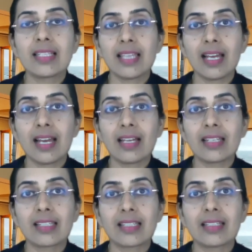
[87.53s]

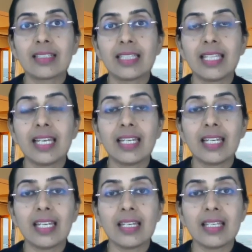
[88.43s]
that there
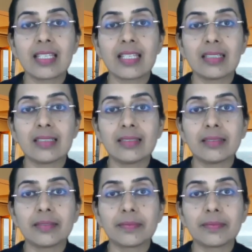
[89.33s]
is a